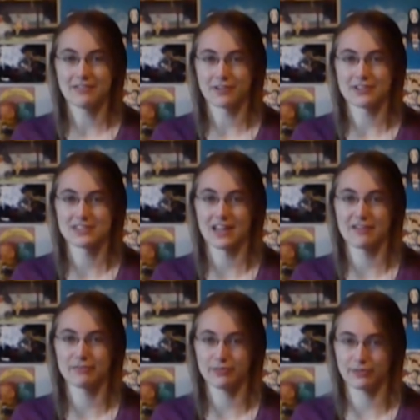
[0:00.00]
for his
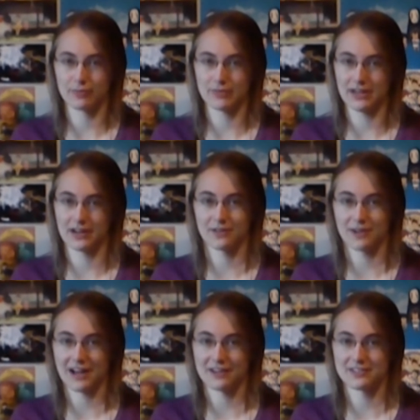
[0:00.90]
life before being
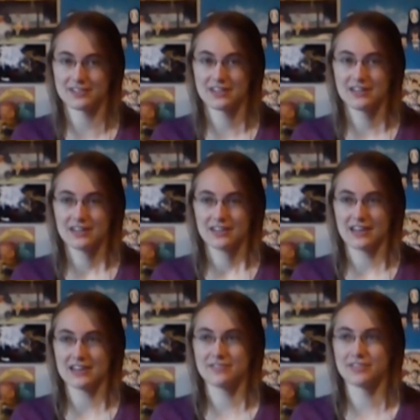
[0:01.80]
unwound,
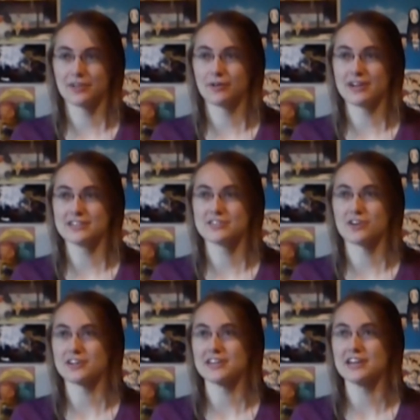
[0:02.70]
that even the great
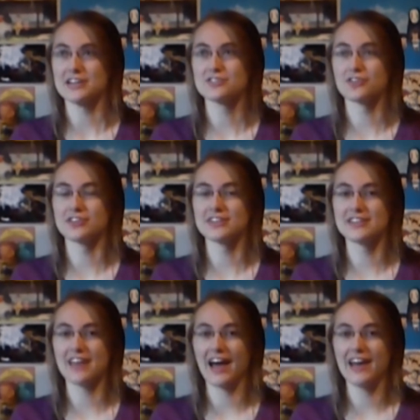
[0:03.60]
Starkey has turned into
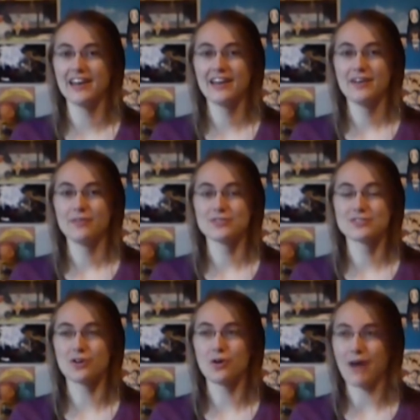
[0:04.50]
that, was
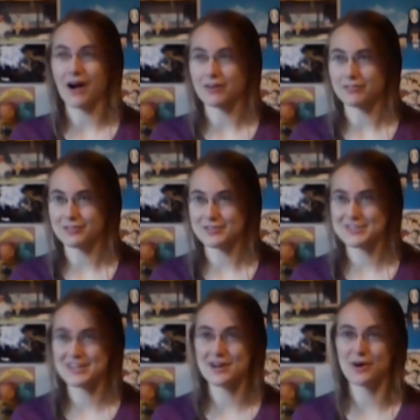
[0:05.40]
so powerful. It just
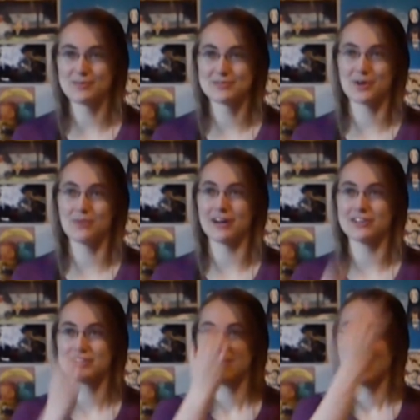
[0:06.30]
hit home so much.
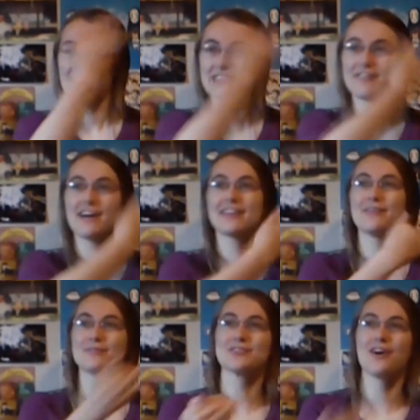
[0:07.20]
And the fact that it
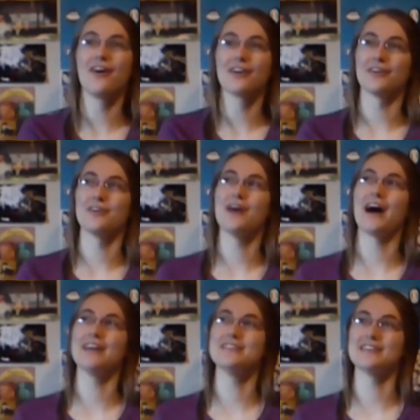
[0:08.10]
was Connor who
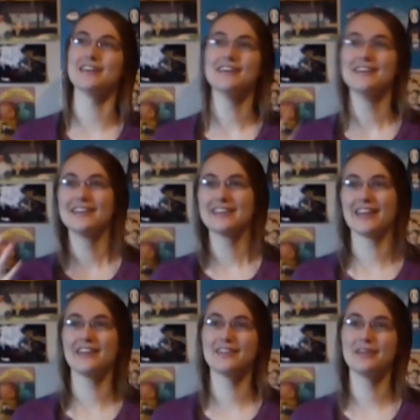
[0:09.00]
had to
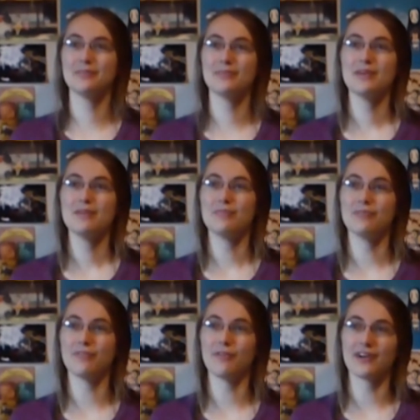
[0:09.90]
kill him
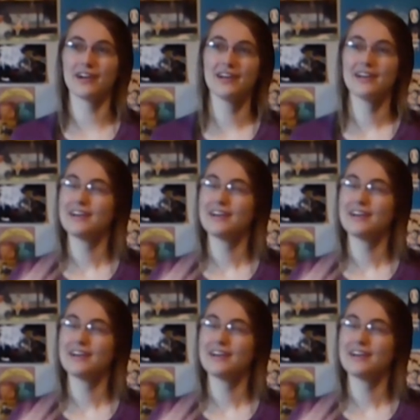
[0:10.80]
before